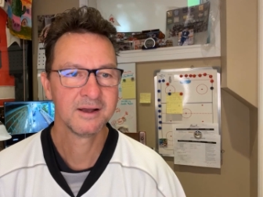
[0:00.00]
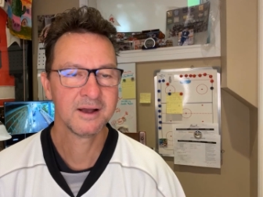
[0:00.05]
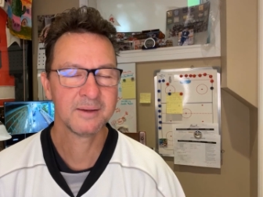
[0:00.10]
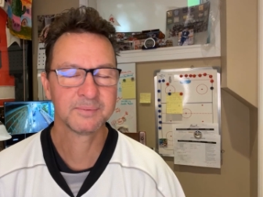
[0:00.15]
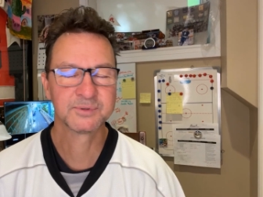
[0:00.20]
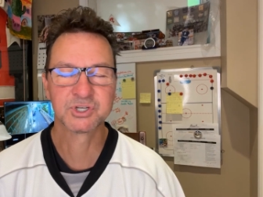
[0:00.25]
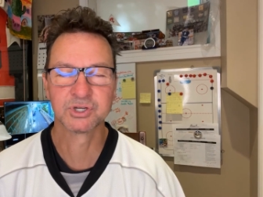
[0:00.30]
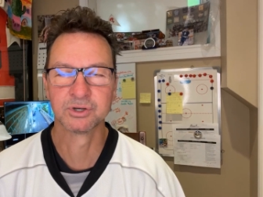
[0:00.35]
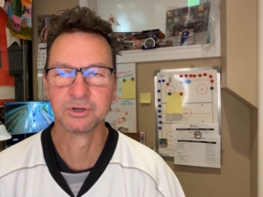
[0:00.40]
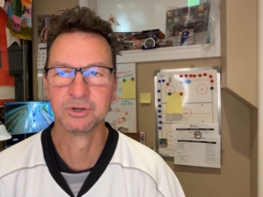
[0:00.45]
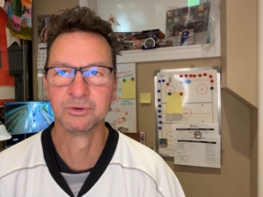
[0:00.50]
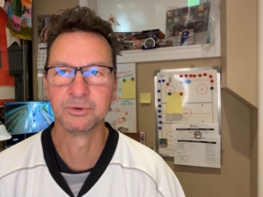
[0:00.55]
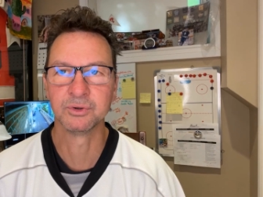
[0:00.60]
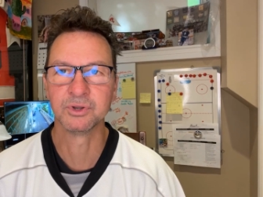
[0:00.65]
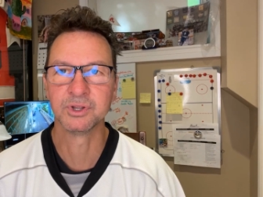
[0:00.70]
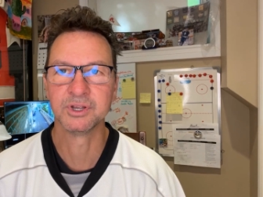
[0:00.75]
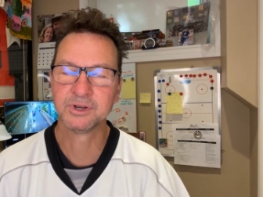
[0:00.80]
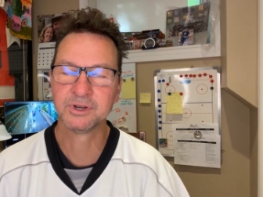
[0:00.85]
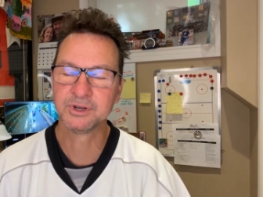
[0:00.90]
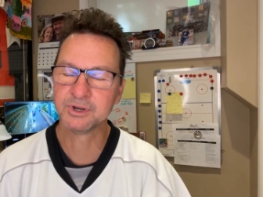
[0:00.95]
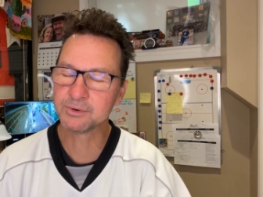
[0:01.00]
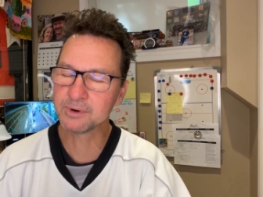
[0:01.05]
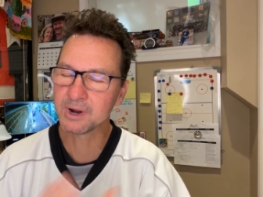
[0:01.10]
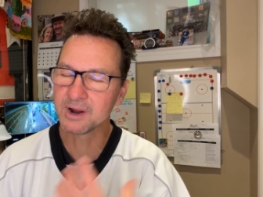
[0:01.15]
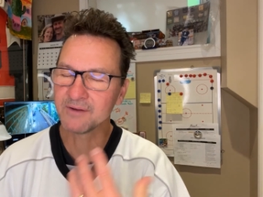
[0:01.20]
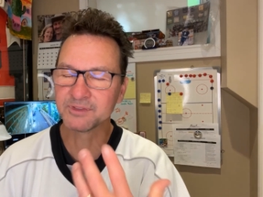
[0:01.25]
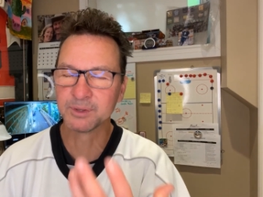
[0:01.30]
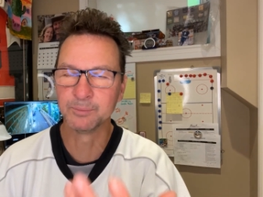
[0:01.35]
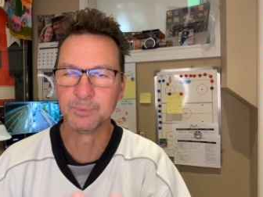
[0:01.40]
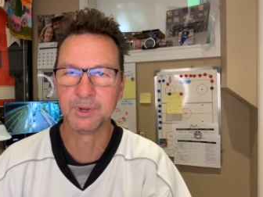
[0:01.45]
Absolutely. You
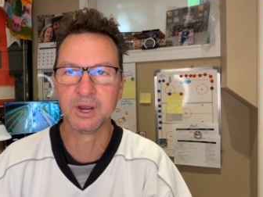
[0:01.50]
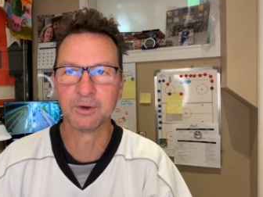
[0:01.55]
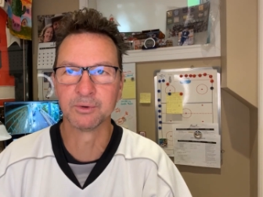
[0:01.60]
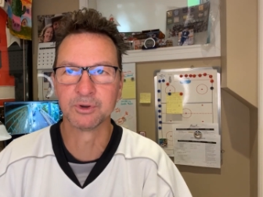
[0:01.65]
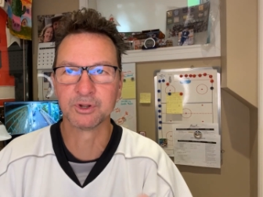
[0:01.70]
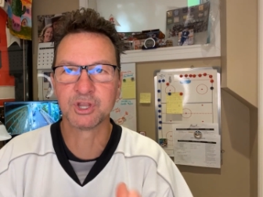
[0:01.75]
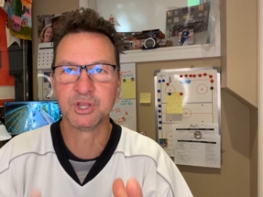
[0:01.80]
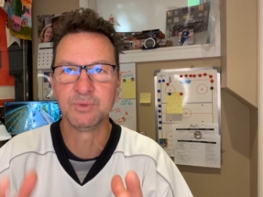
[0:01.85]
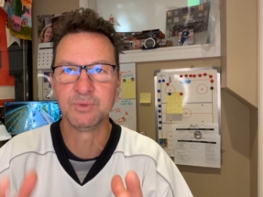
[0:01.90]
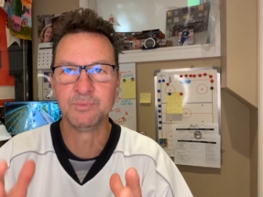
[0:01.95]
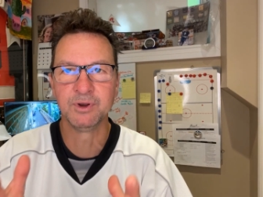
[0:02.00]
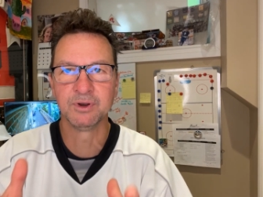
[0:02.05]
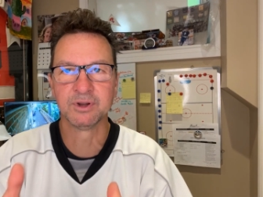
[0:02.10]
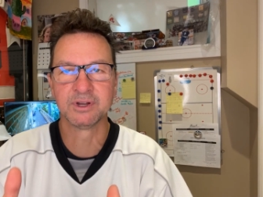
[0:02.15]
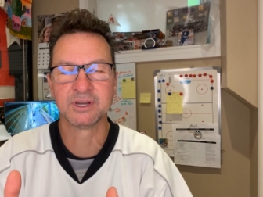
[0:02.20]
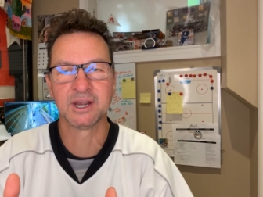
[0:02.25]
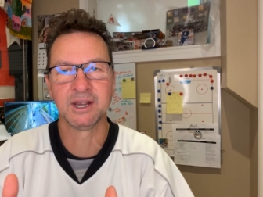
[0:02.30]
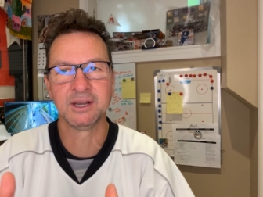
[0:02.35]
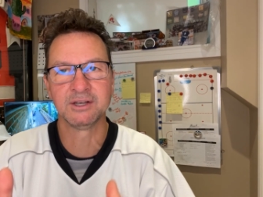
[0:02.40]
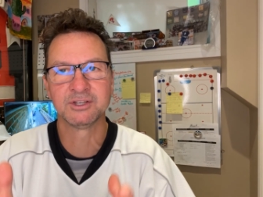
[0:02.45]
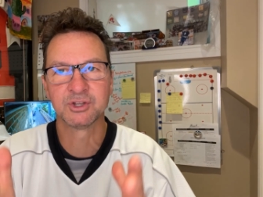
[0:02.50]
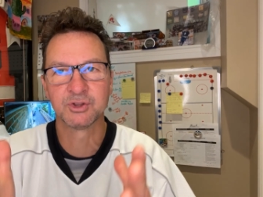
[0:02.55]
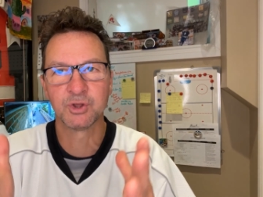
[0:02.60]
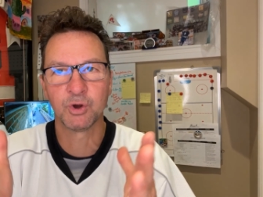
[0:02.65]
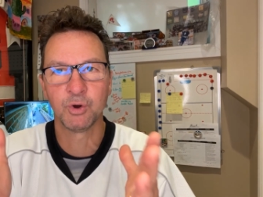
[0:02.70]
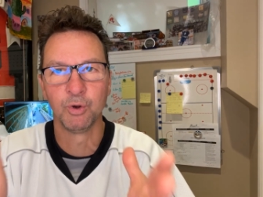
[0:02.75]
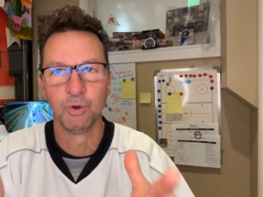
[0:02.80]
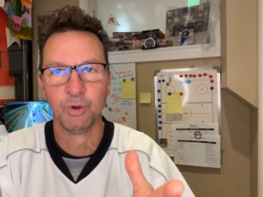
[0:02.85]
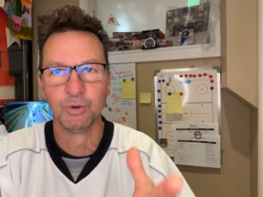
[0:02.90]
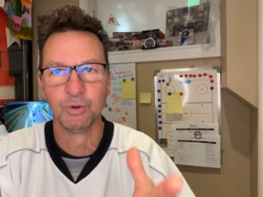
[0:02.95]
have to be able to communicate to
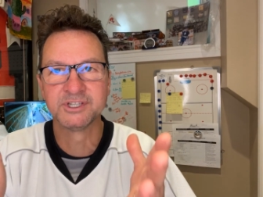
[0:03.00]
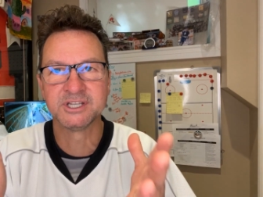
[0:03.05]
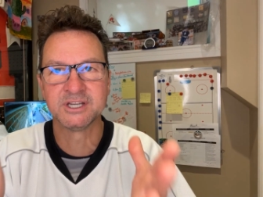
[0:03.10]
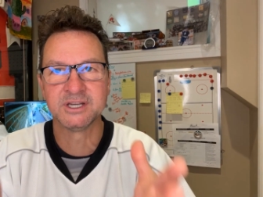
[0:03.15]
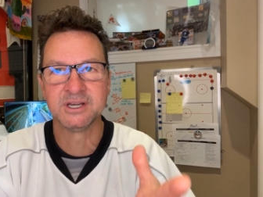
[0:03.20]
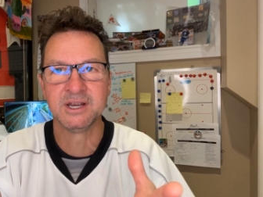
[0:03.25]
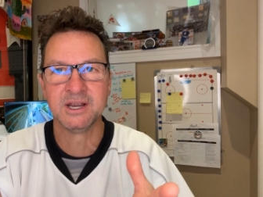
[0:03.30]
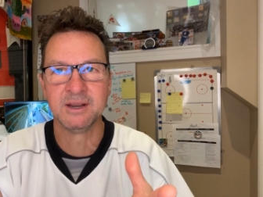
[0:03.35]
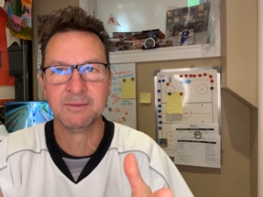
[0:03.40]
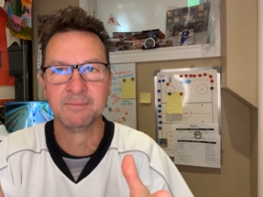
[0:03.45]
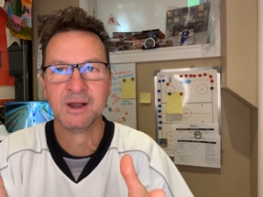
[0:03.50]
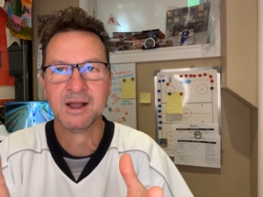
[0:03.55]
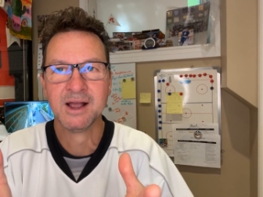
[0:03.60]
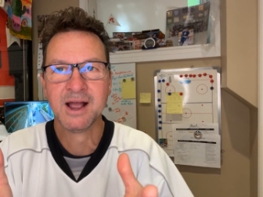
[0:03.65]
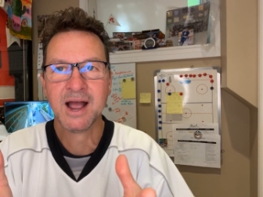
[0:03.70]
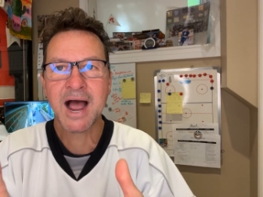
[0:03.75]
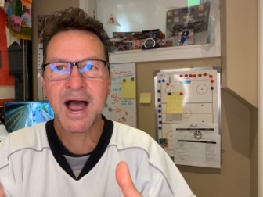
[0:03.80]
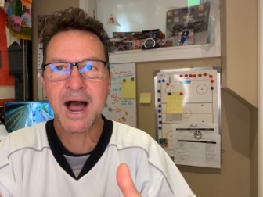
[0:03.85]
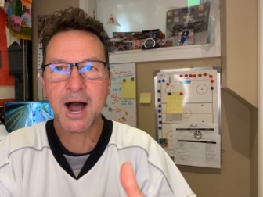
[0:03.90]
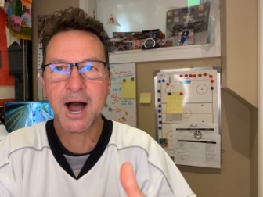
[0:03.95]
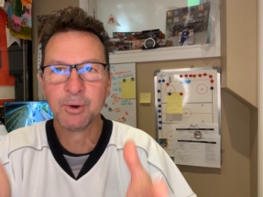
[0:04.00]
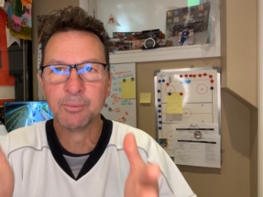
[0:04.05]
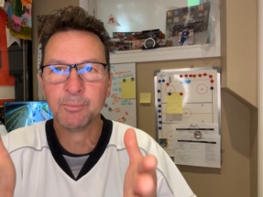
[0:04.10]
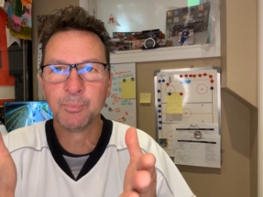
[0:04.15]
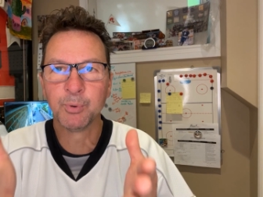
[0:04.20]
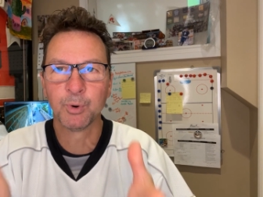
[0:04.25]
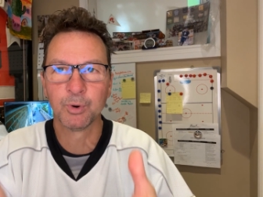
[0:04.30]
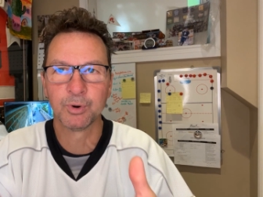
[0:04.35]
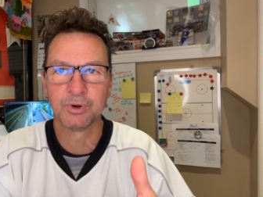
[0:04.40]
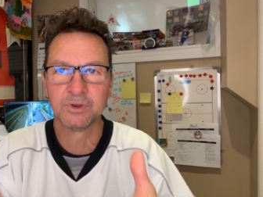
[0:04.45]
the whole team how
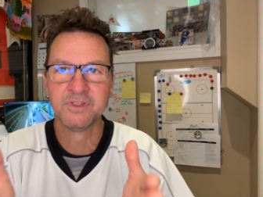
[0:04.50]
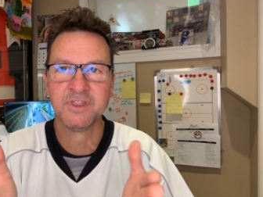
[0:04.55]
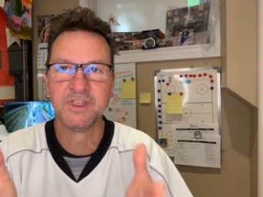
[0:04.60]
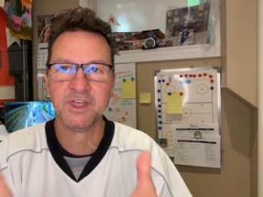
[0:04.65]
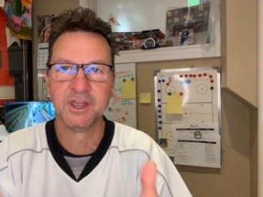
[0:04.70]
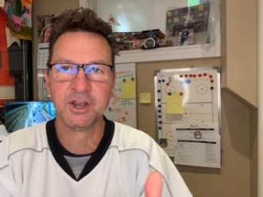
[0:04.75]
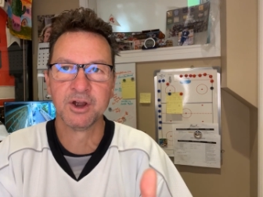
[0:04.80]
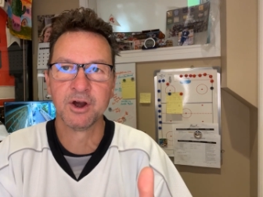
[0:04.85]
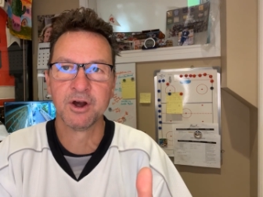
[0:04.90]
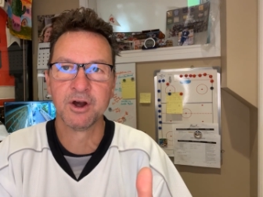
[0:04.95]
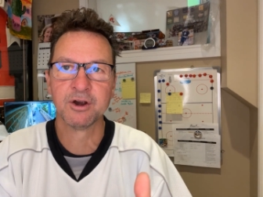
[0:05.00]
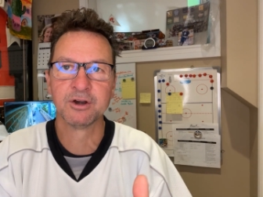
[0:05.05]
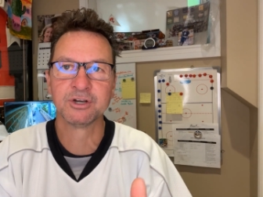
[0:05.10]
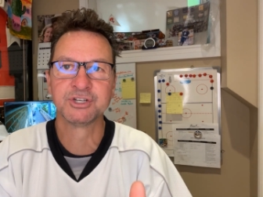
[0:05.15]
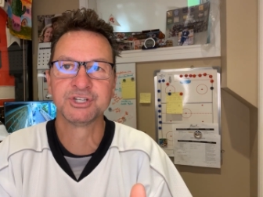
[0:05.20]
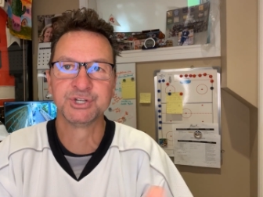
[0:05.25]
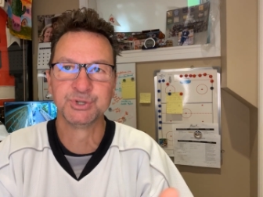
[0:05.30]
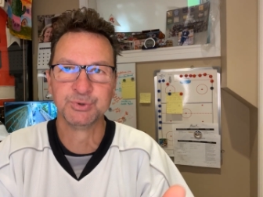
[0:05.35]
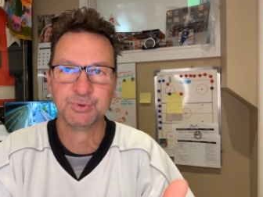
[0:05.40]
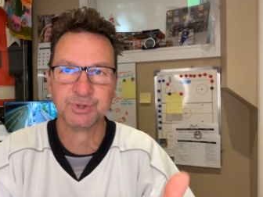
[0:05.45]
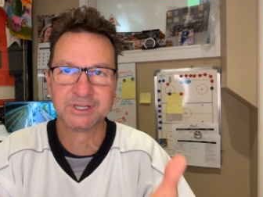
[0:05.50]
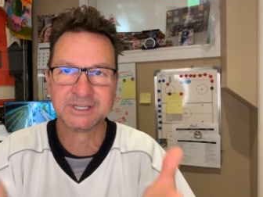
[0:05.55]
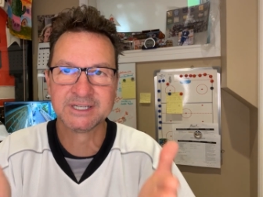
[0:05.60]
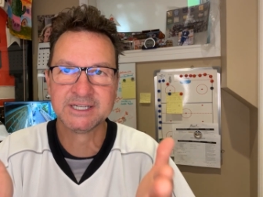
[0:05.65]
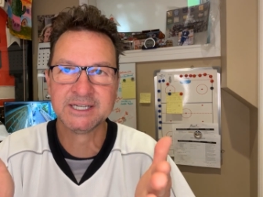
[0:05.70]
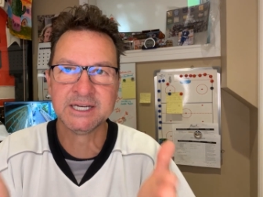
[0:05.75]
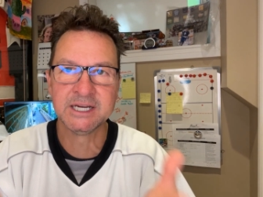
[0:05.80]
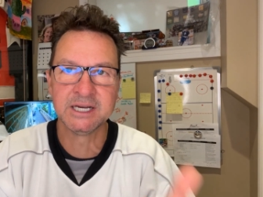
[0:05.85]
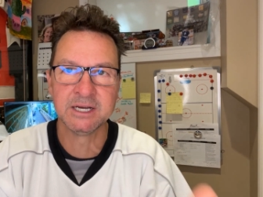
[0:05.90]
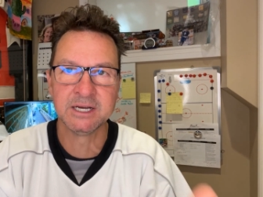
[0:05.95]
important they are to the
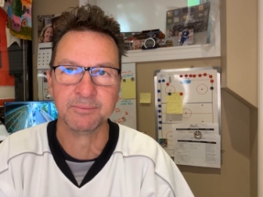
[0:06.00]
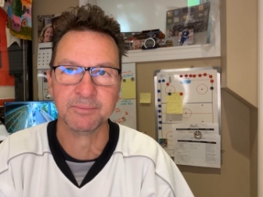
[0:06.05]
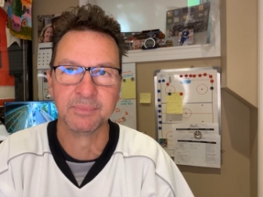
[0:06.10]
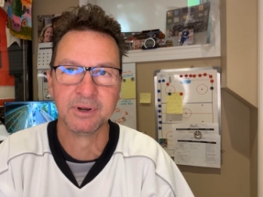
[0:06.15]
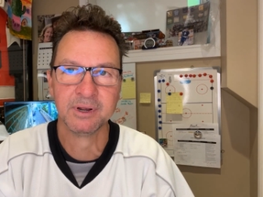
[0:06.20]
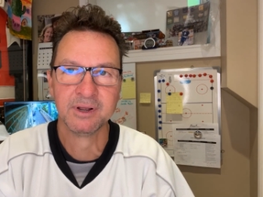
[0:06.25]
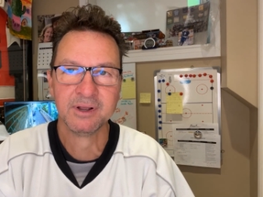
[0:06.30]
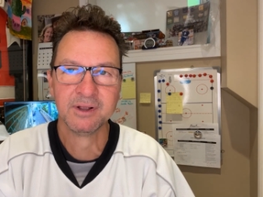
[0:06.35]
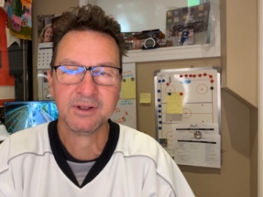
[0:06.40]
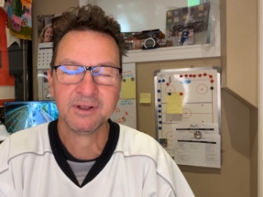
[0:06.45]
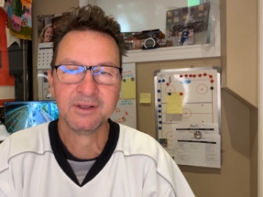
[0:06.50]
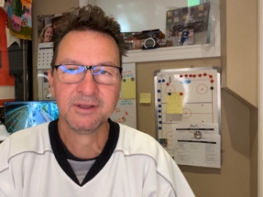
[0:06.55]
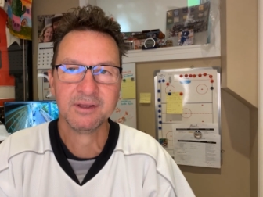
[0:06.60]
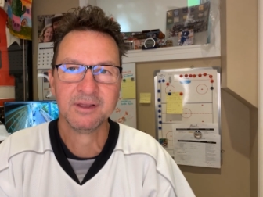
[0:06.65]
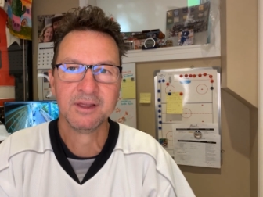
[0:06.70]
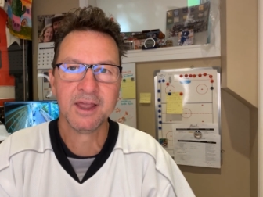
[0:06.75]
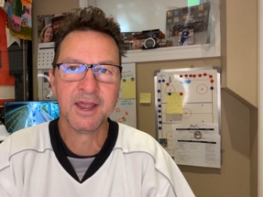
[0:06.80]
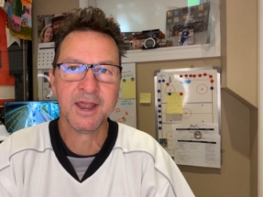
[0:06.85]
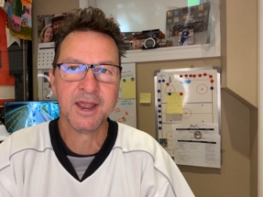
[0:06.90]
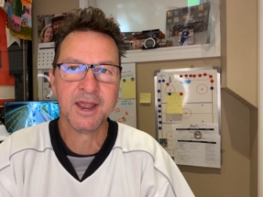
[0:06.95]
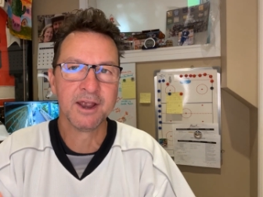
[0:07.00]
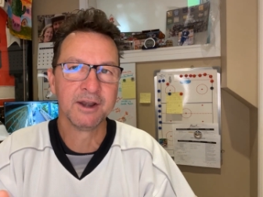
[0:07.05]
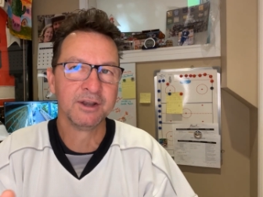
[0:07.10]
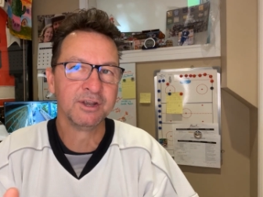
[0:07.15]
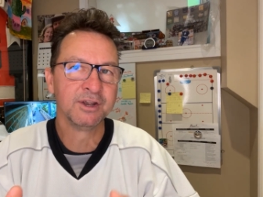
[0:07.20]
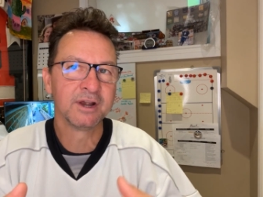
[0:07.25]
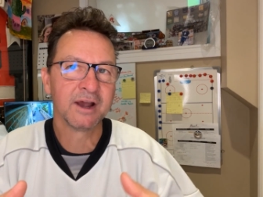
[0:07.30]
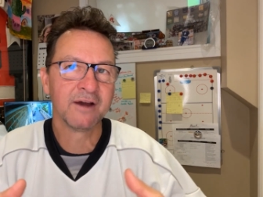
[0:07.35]
team. And mm-hmm.